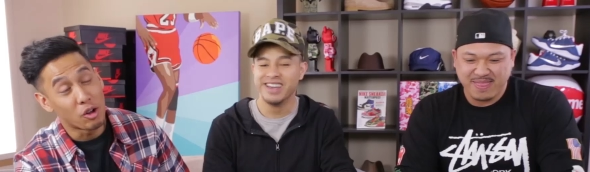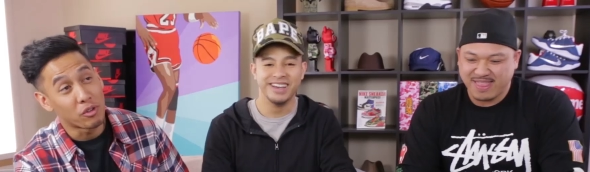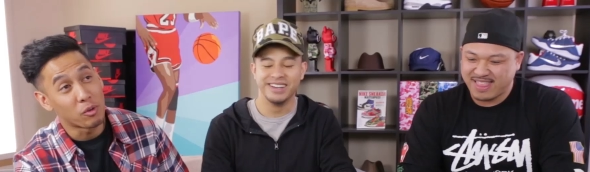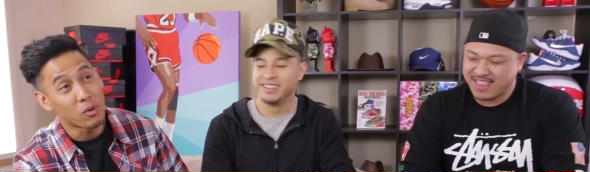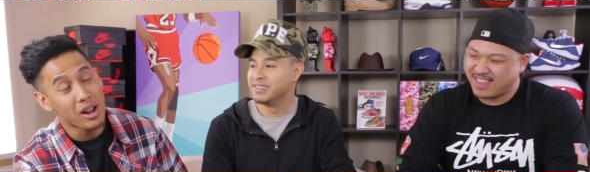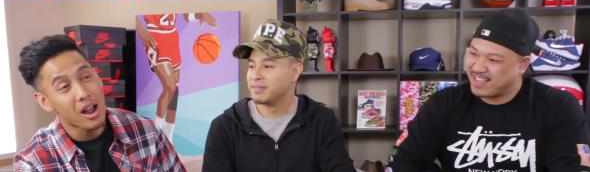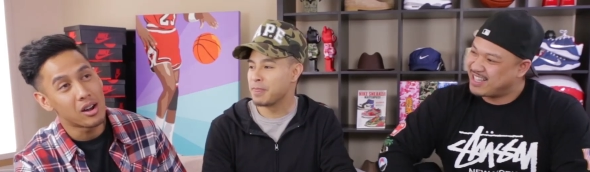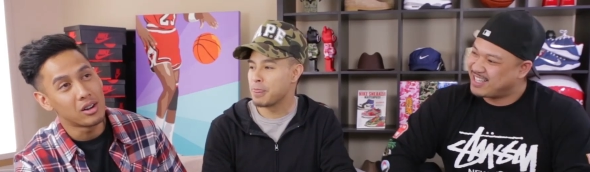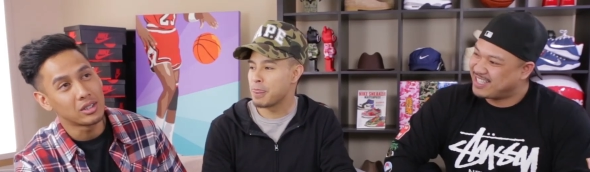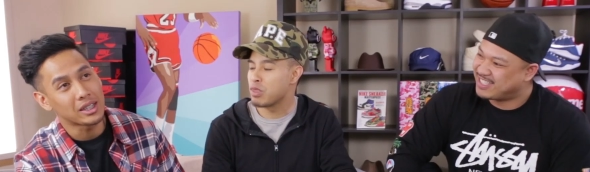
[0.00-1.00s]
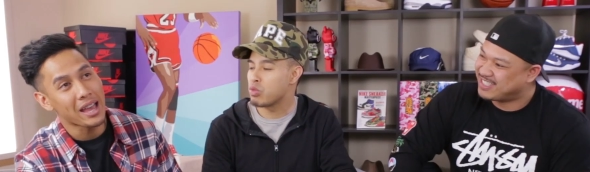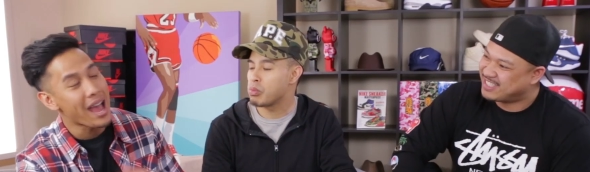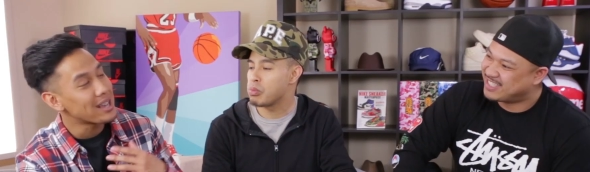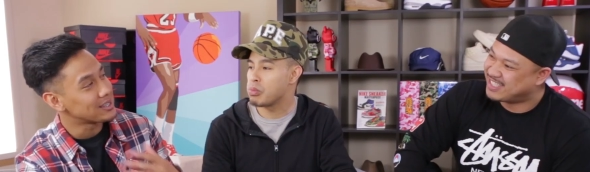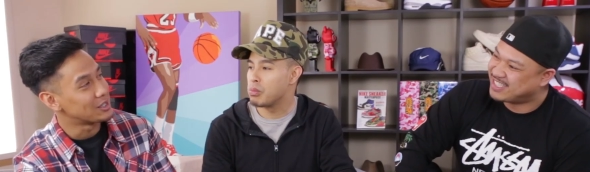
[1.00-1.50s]
Speaker 1: Yo, from what I heard, the
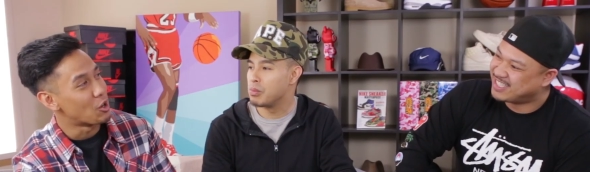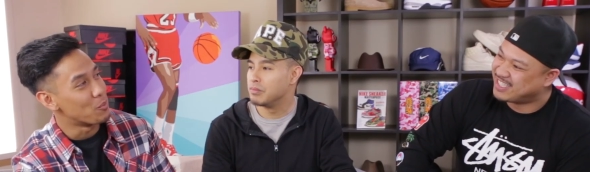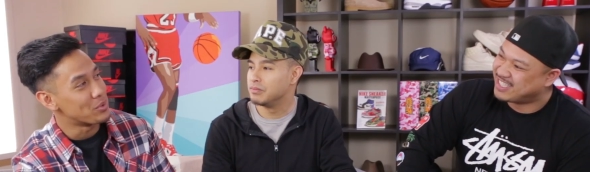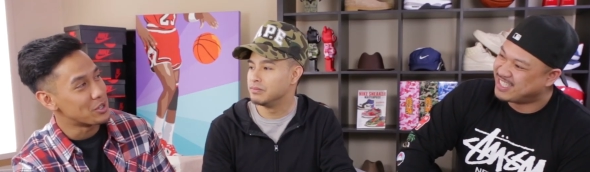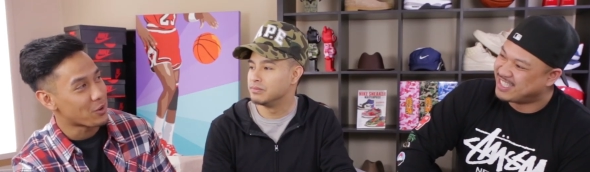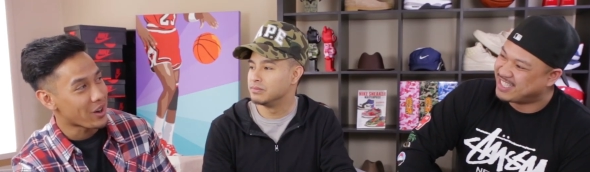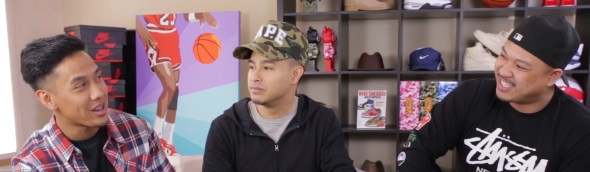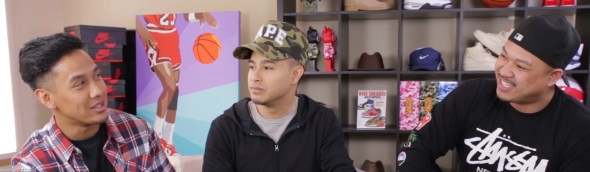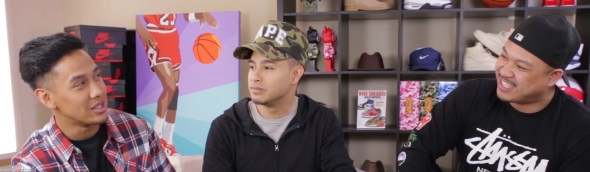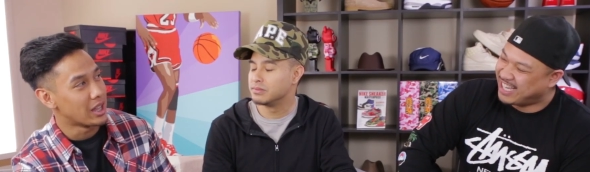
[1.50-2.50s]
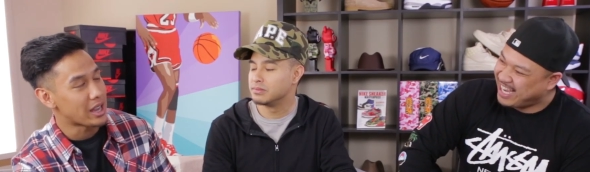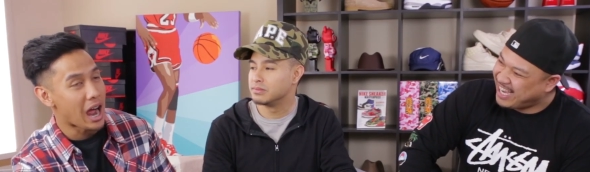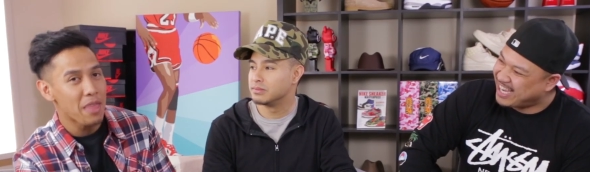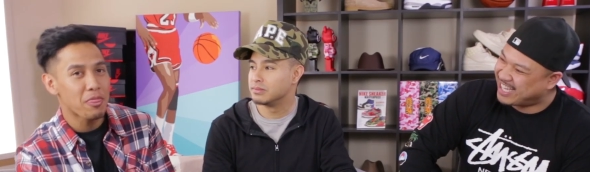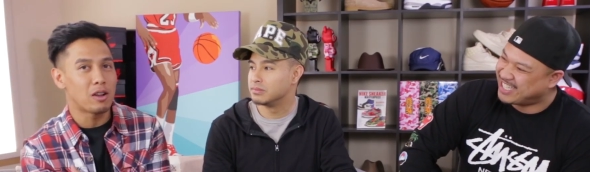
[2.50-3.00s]
cast is gonna be crazy.
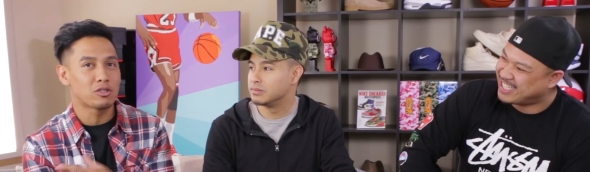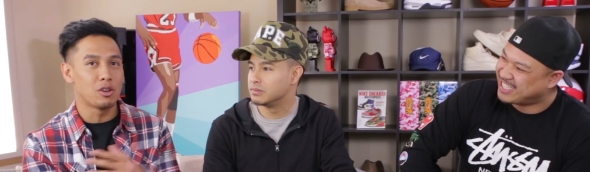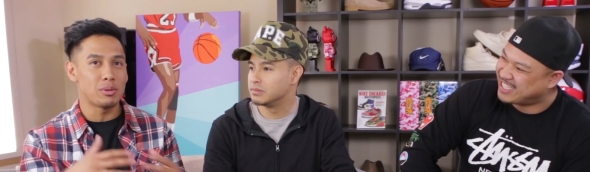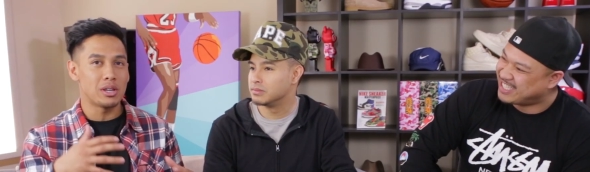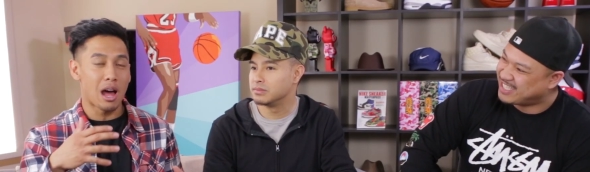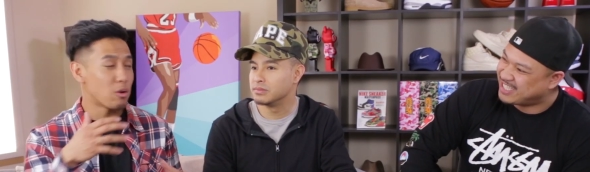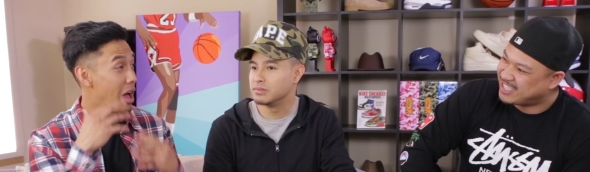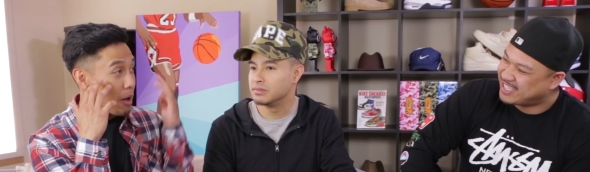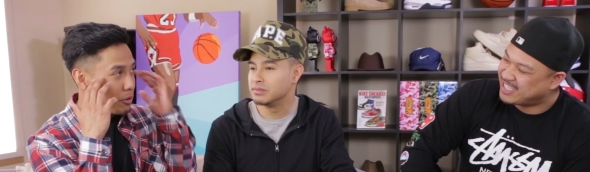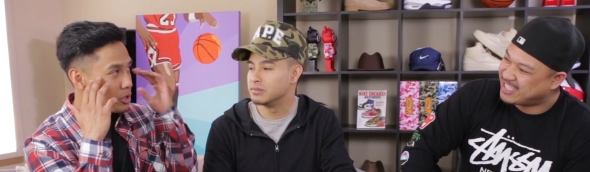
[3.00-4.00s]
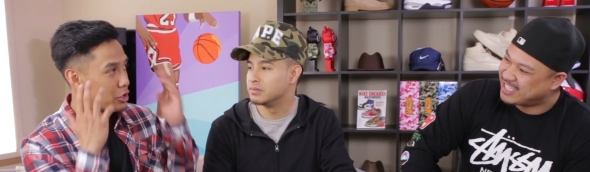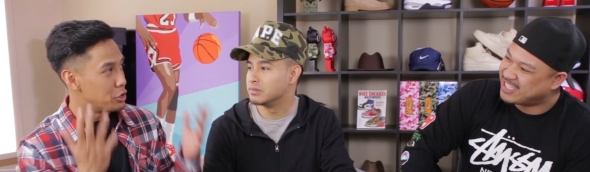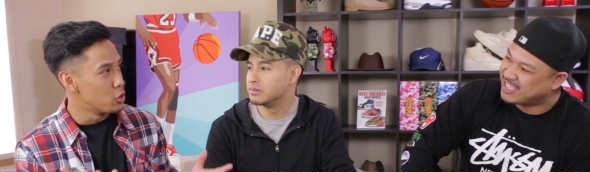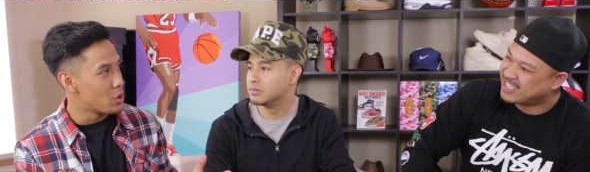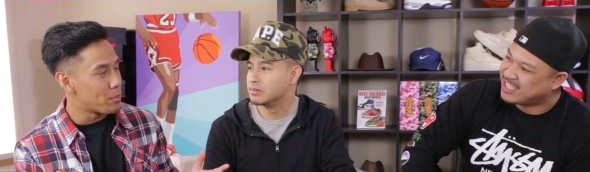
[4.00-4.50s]
Like, I thought it was gonna be, I don't know how they're
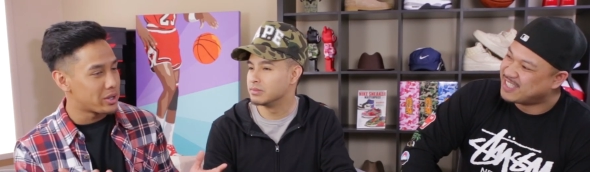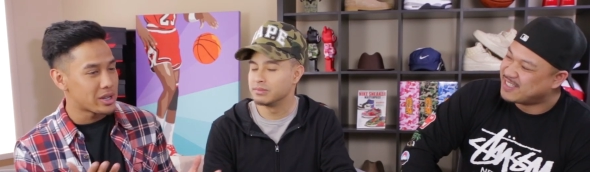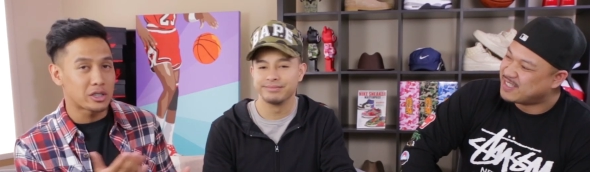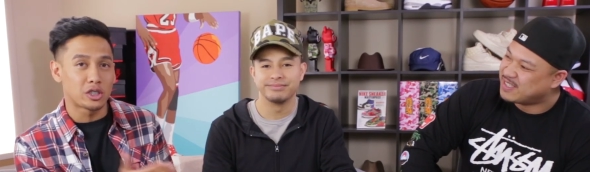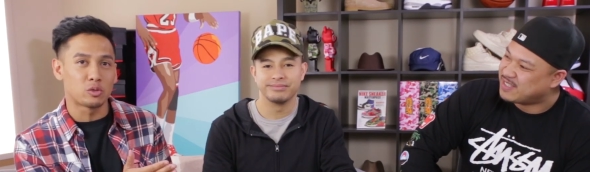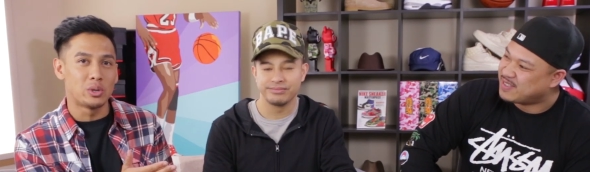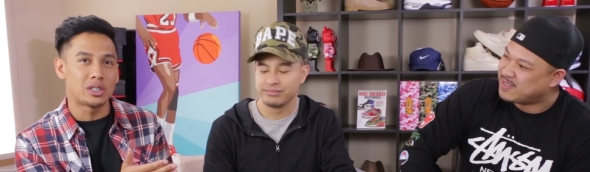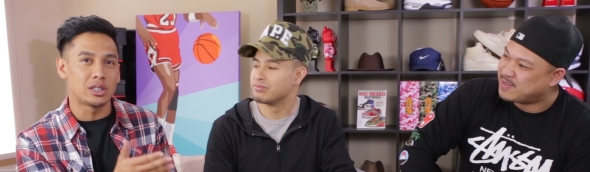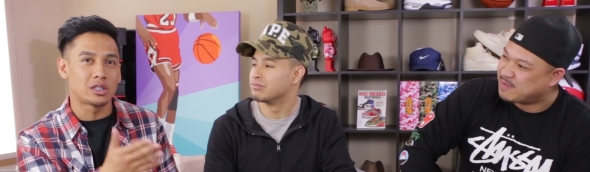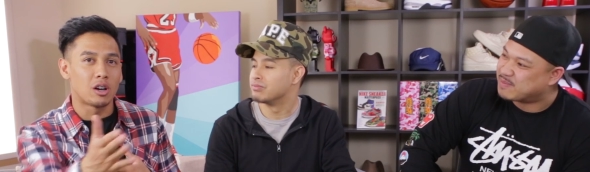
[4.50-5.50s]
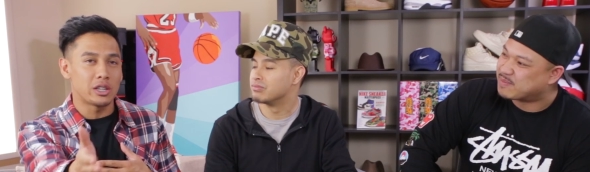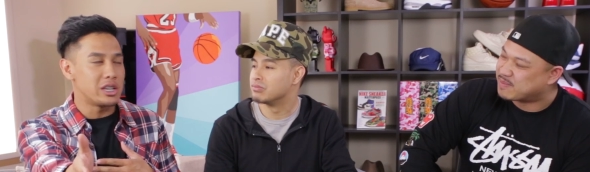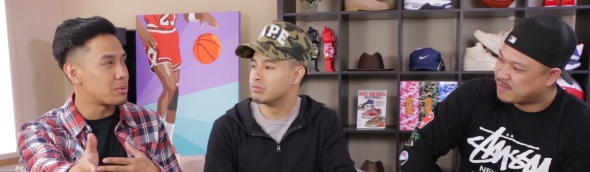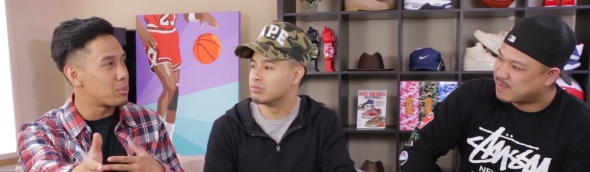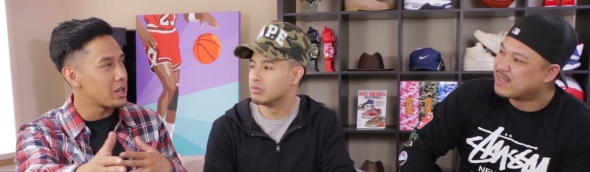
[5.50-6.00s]
gonna do it, but then I just recently saw
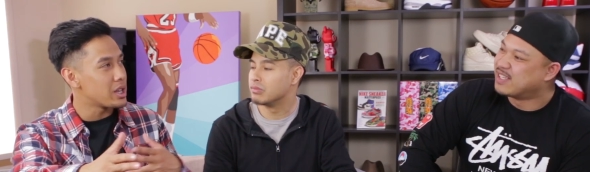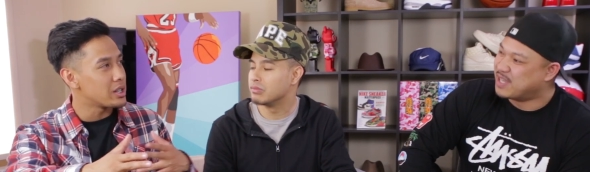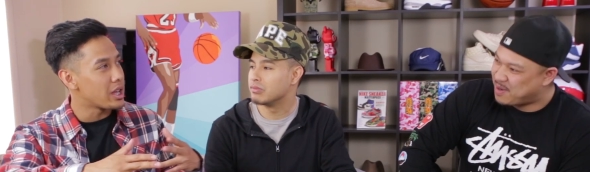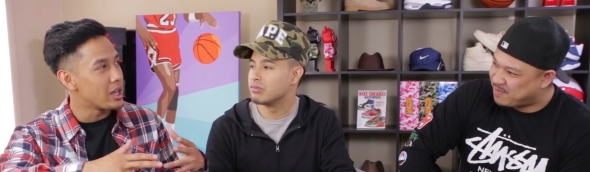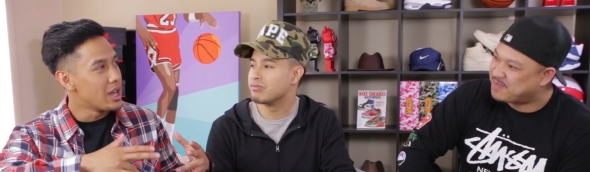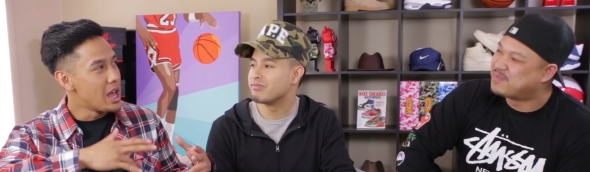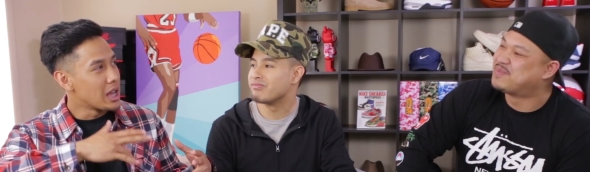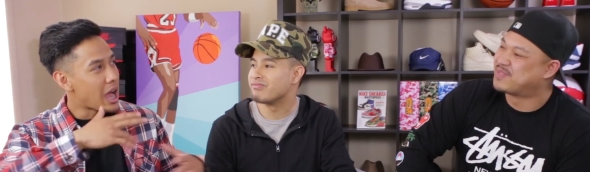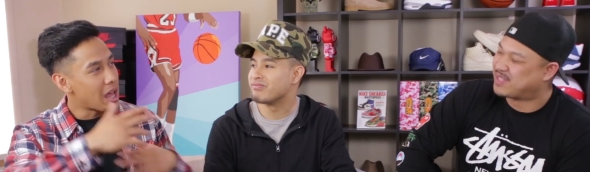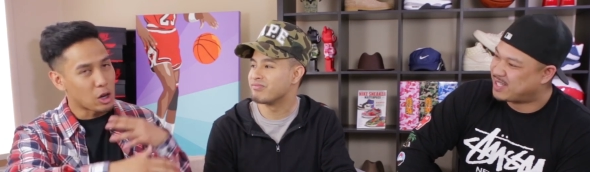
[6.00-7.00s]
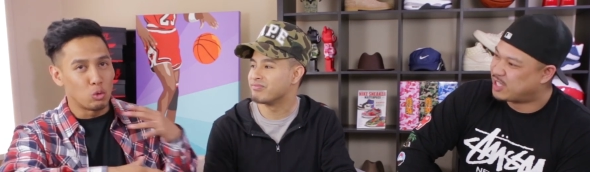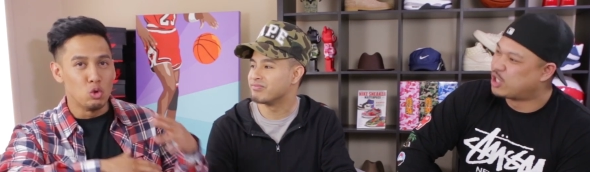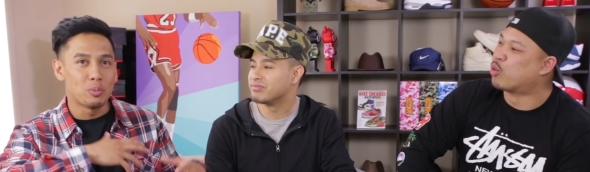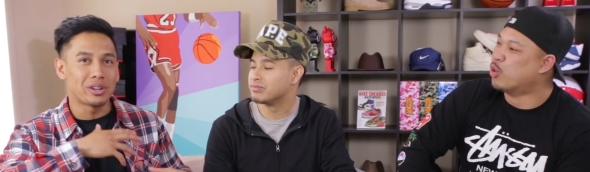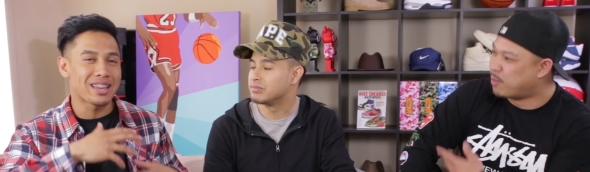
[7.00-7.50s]
on ESPN, they kind of
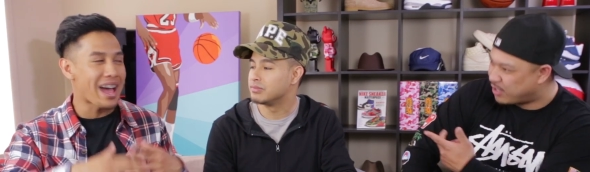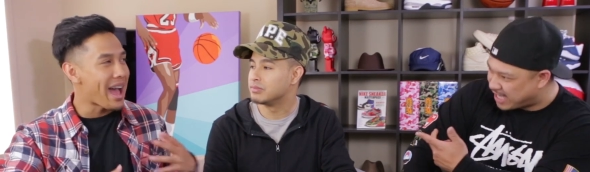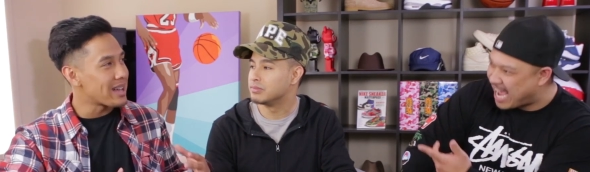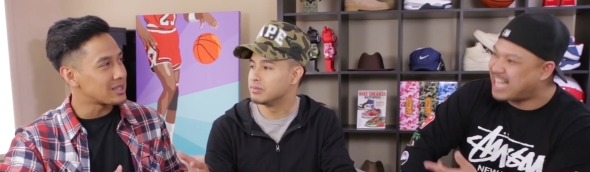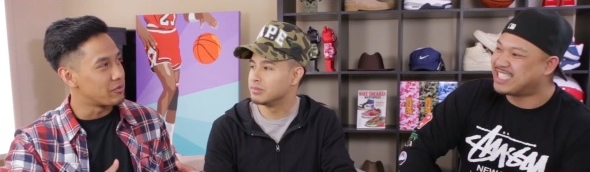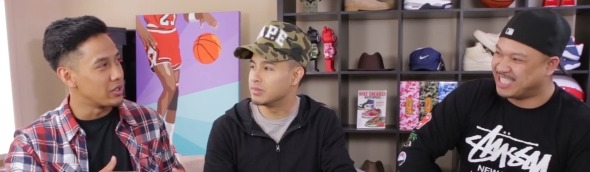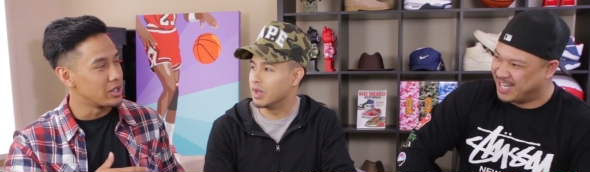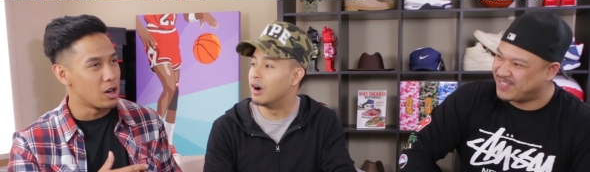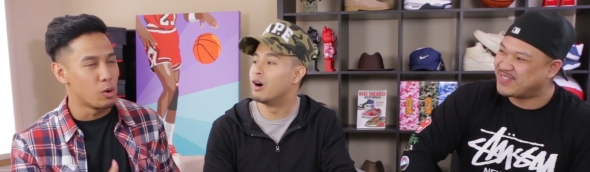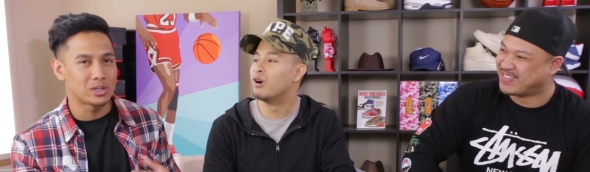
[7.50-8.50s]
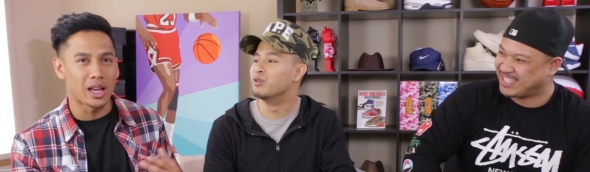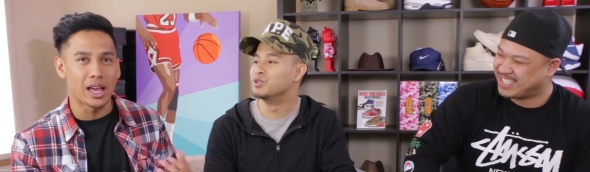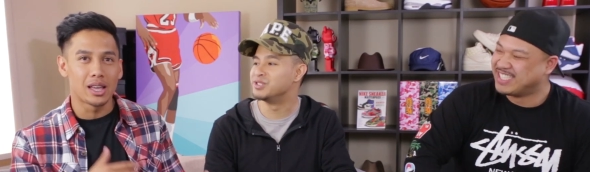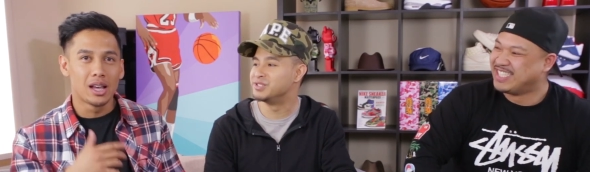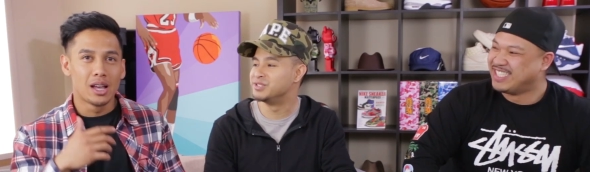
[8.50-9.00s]
like a rumor cast video. Like,